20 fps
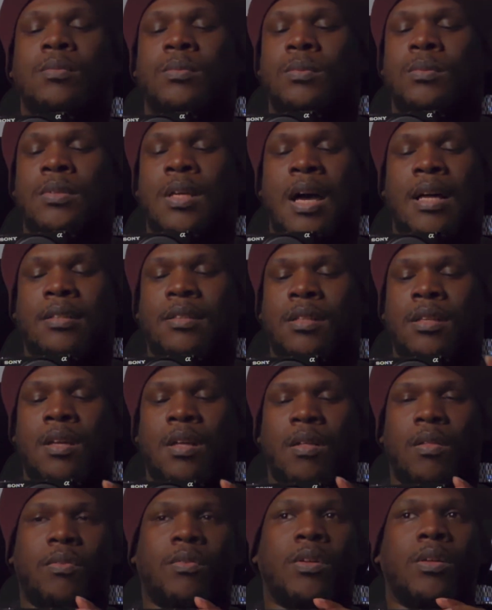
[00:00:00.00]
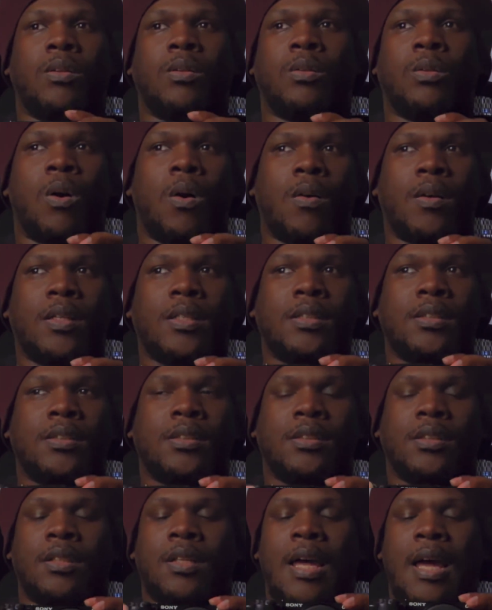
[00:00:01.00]
not the
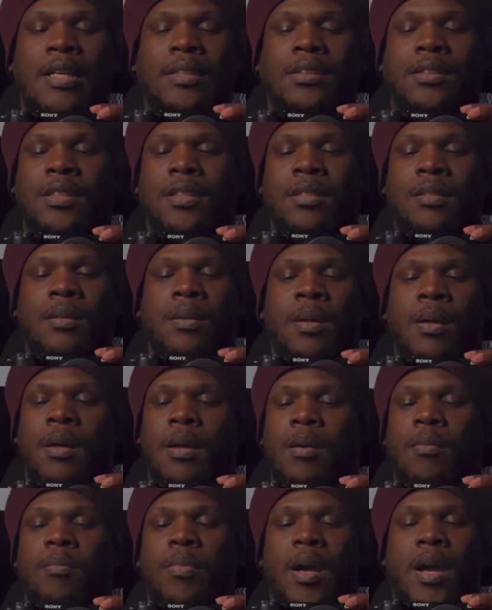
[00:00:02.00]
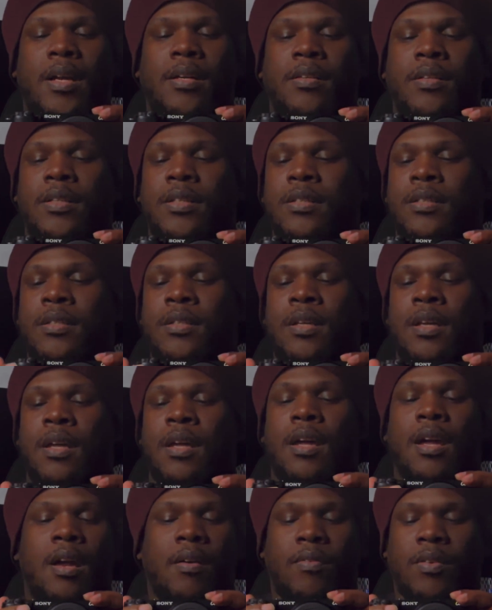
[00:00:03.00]
longest lasting battery
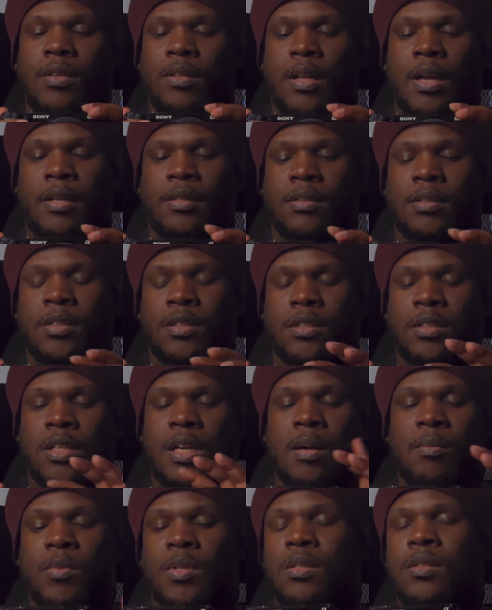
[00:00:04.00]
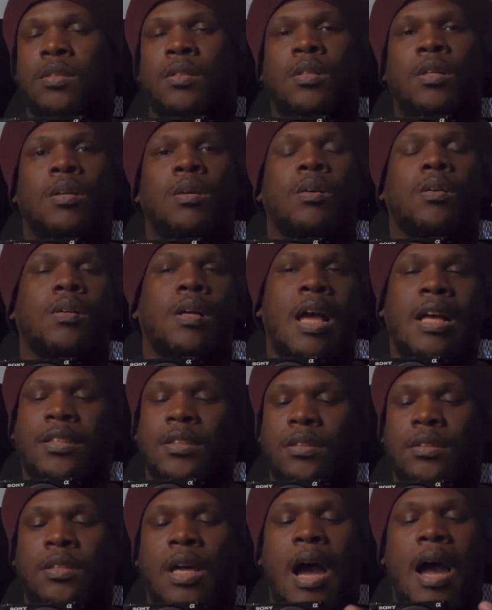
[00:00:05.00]
ever. Like, this camera has
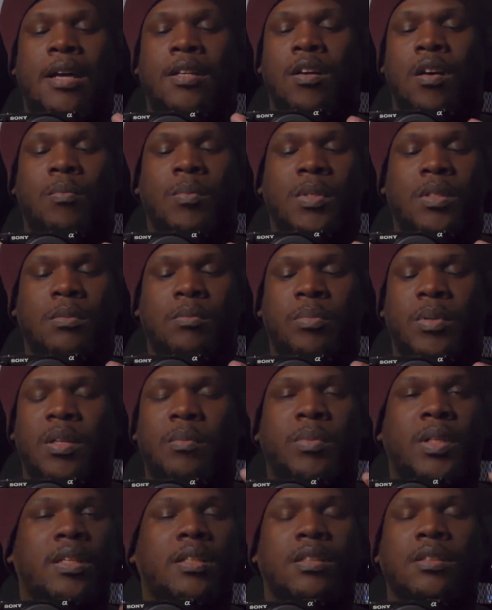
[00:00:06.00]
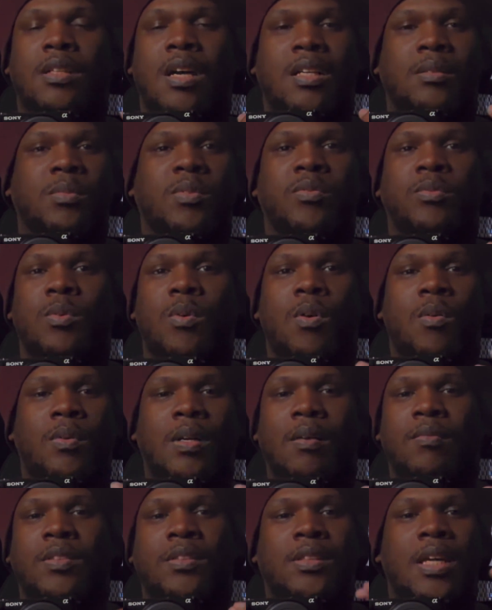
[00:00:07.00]
died on me plenty of times before when
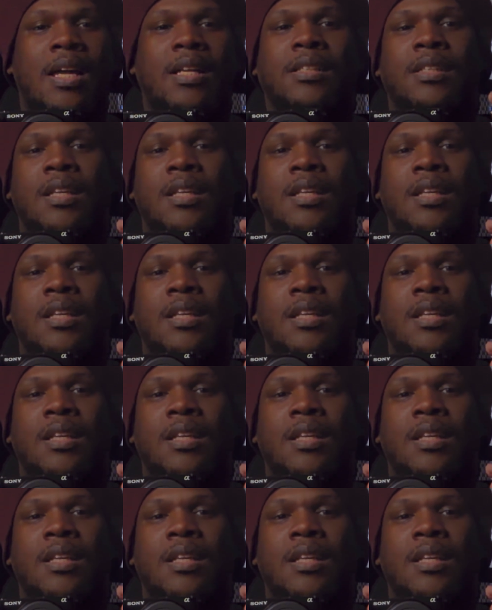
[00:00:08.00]
I've sat